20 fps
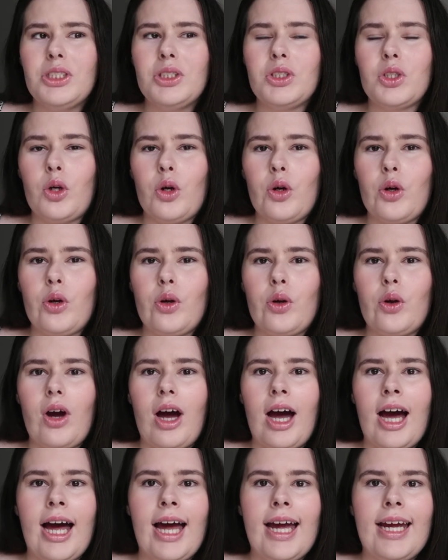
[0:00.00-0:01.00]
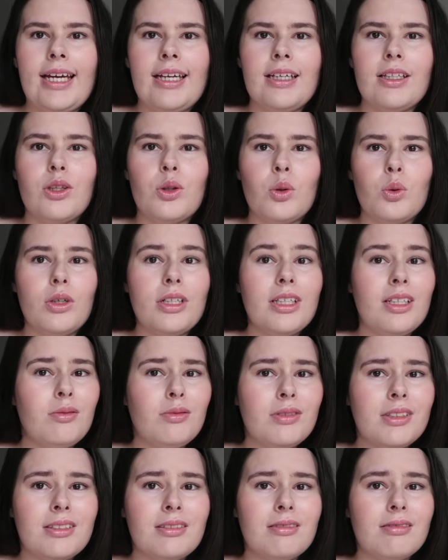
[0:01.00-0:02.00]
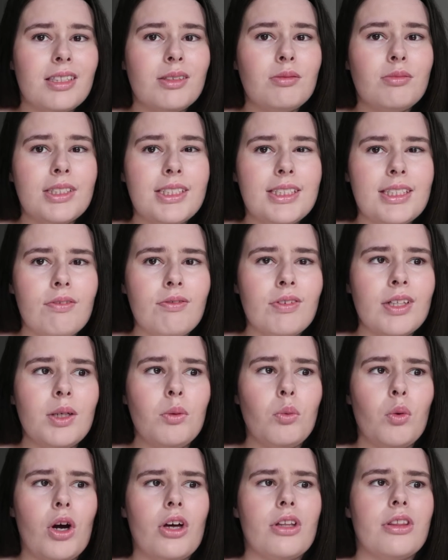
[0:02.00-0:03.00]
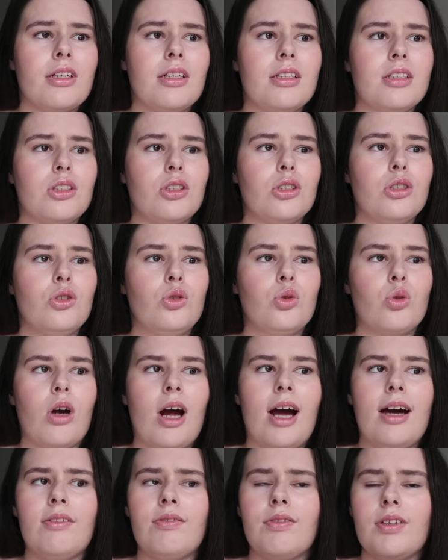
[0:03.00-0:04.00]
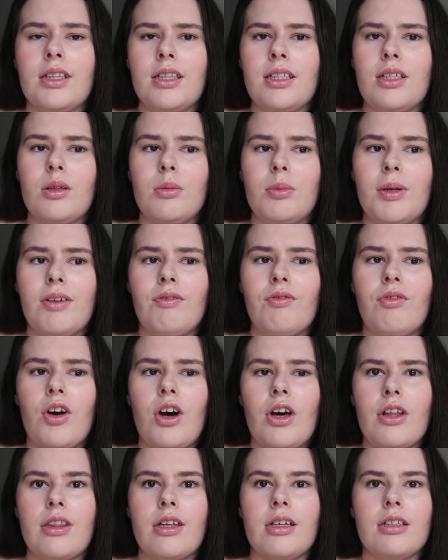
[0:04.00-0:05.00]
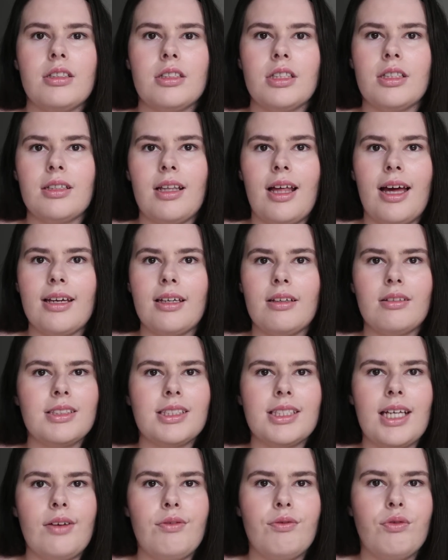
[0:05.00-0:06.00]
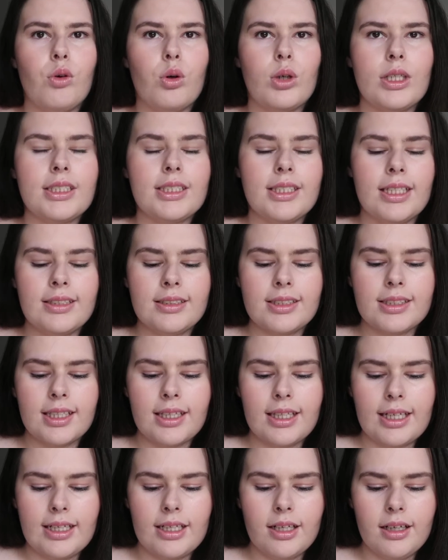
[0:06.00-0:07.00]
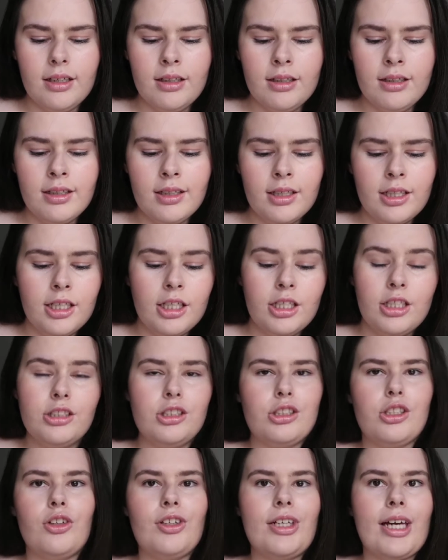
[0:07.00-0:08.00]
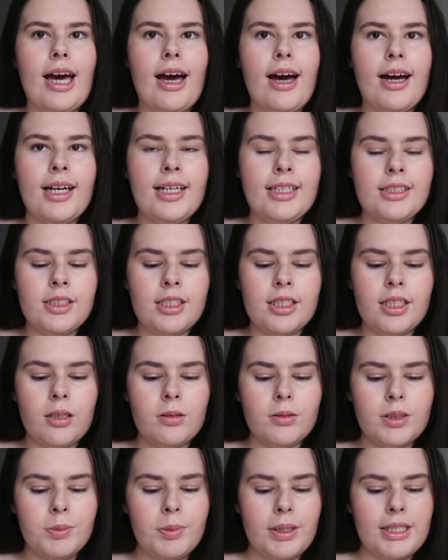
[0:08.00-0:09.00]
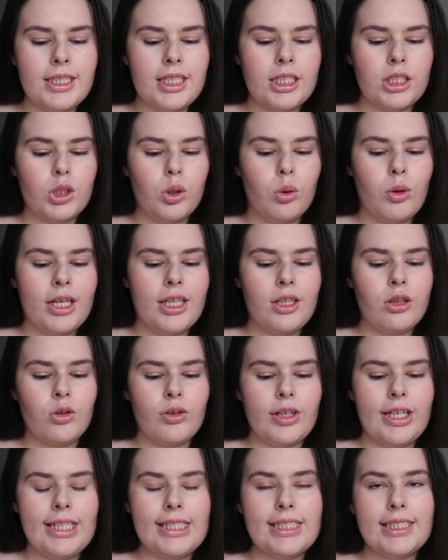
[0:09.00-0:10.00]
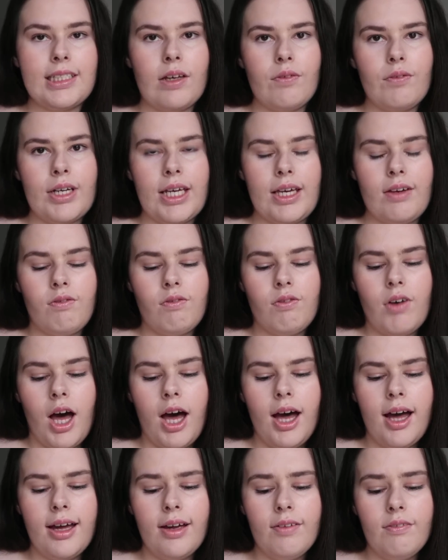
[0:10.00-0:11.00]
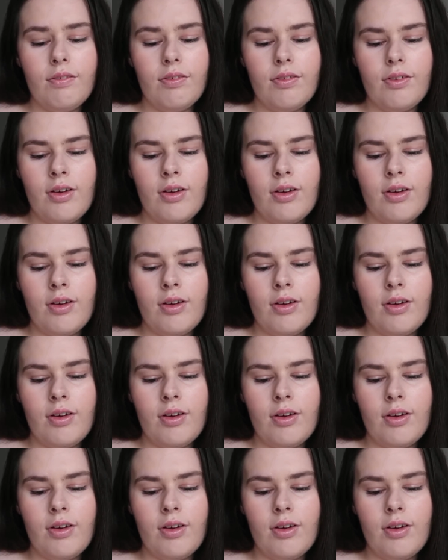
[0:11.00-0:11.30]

So I thought it was definitely worth it to drive a little bit further to like save 40 cents a litre. So yeah, I ended up spending $23.75.